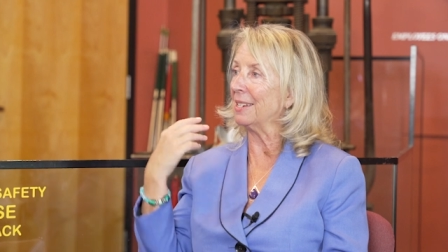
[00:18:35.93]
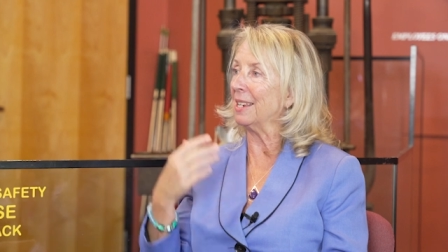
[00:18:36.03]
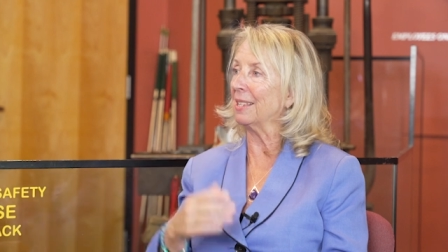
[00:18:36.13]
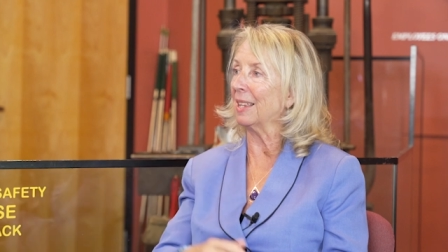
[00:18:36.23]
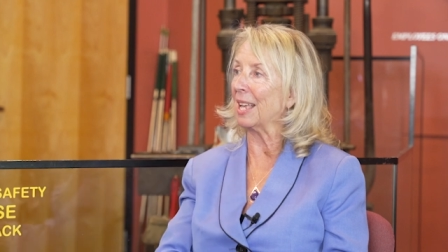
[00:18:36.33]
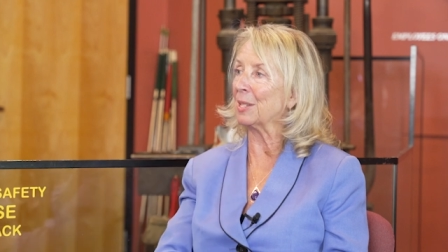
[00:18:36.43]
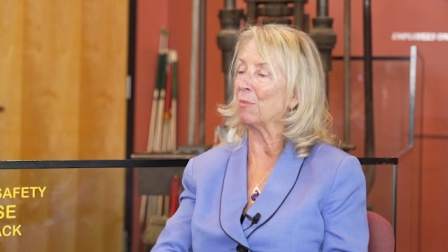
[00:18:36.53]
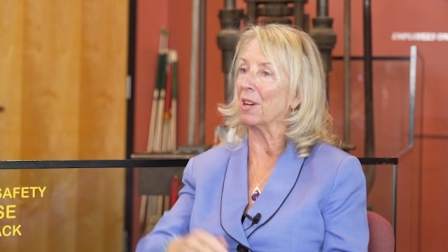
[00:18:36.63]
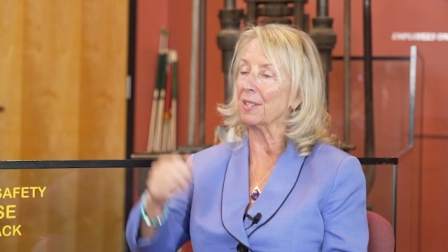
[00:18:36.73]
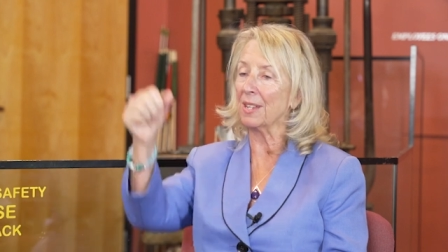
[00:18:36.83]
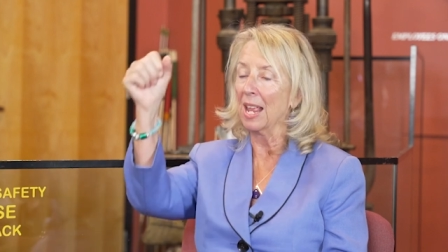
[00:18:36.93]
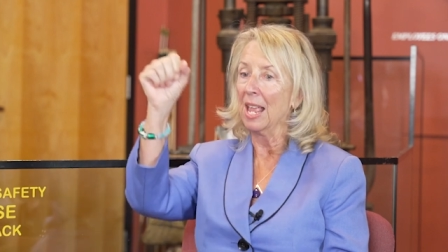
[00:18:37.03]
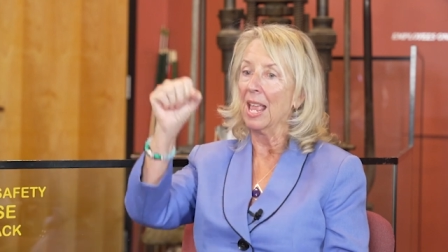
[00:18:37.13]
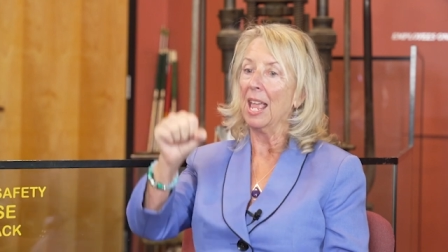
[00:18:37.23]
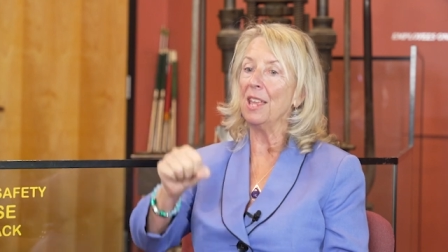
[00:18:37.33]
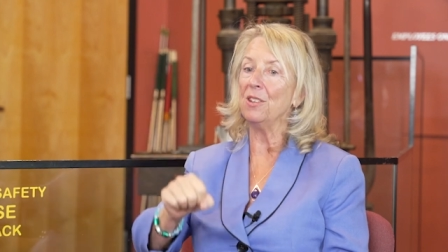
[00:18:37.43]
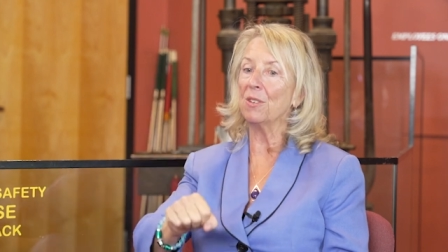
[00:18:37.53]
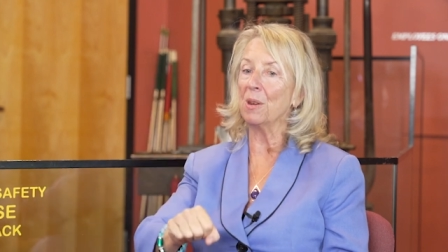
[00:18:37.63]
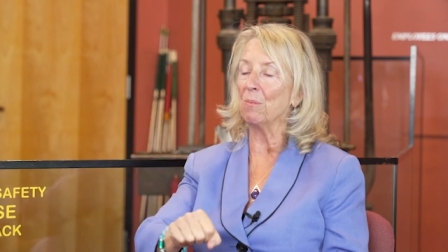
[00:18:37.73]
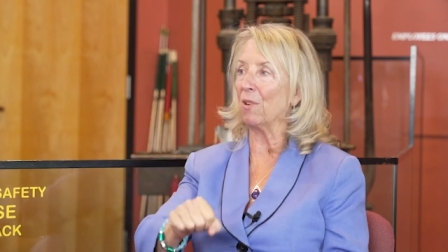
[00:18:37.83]
antique glass press, and you
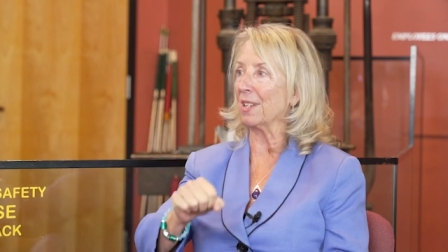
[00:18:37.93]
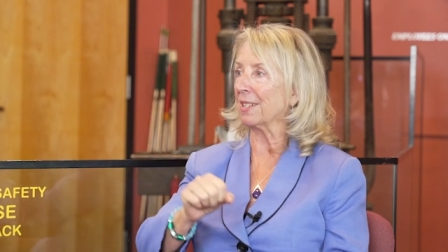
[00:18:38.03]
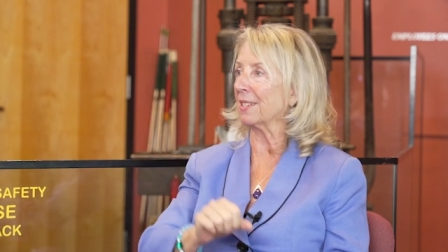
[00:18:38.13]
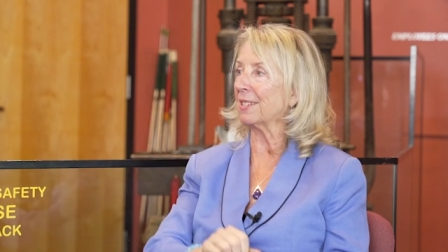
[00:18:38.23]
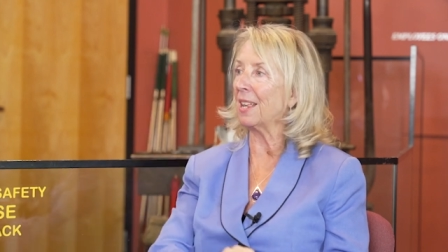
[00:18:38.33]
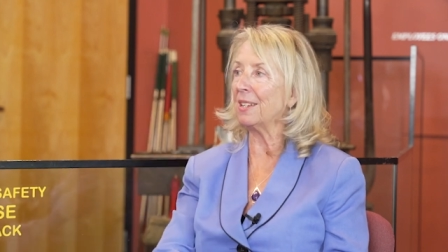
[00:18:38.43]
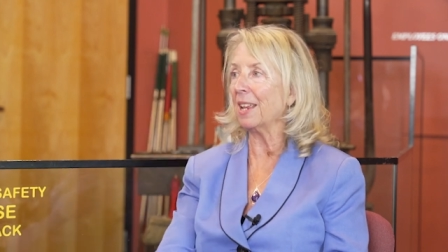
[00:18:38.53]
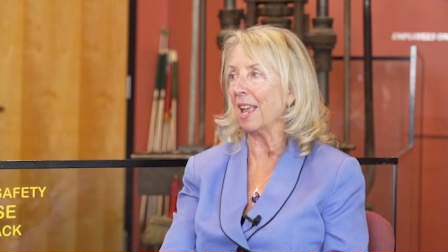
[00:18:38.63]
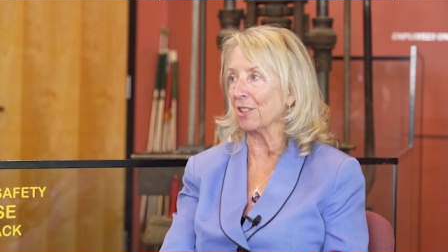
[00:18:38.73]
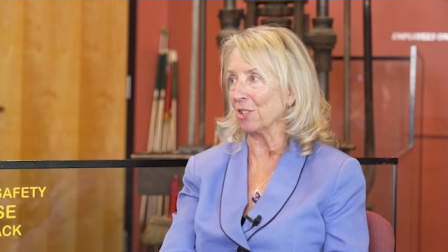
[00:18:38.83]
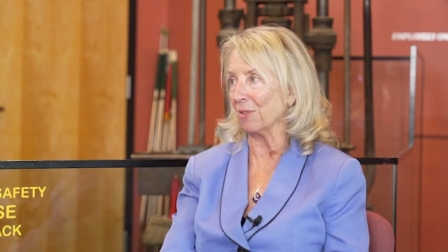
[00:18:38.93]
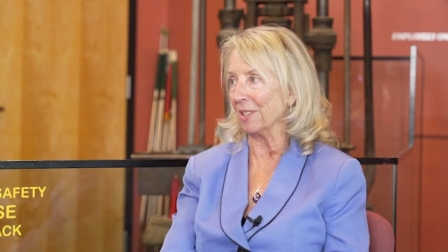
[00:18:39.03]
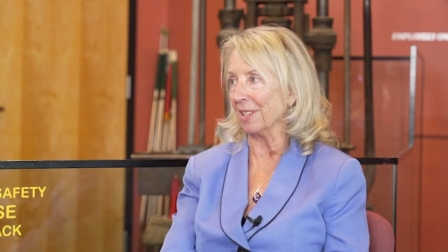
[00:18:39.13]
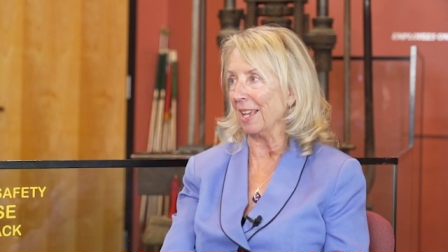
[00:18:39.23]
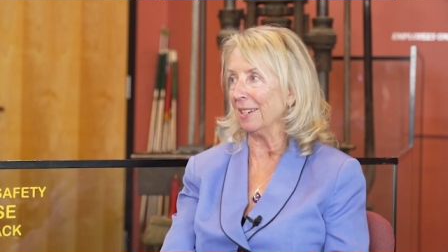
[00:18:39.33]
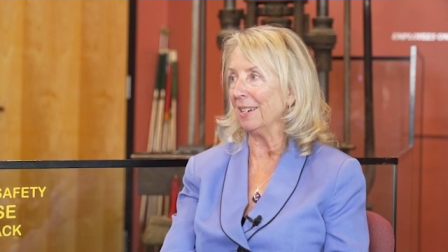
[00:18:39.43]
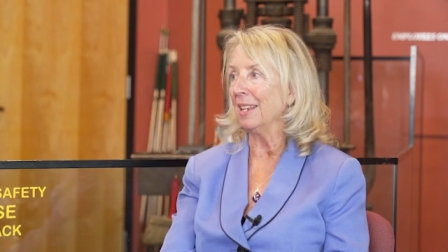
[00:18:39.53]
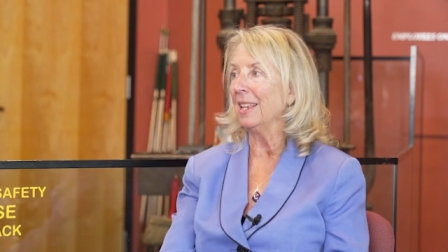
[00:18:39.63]
can press a sun catcher on that.